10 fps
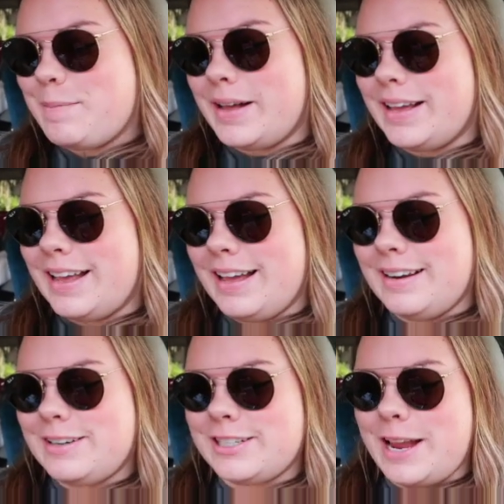But yeah,
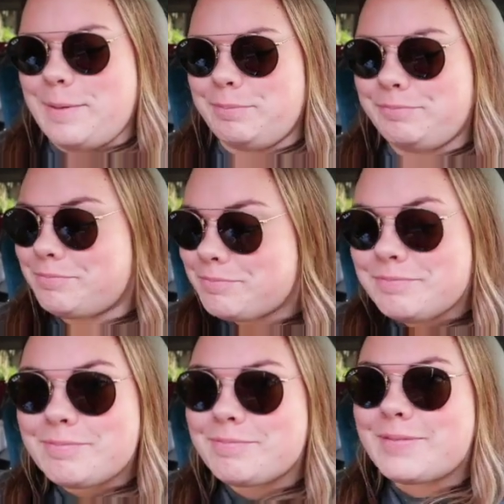no shame,
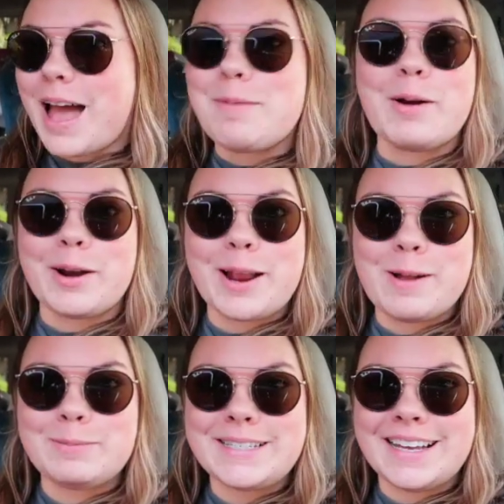I'm already
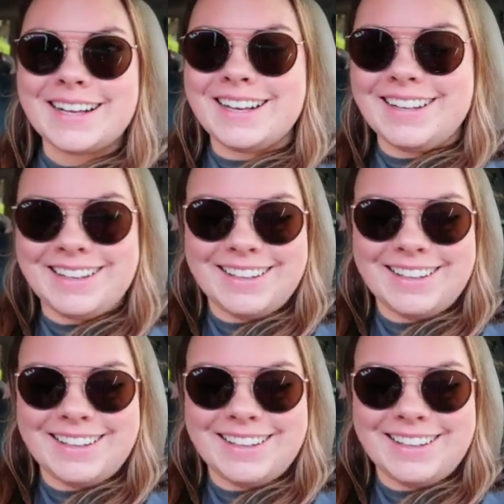homesick.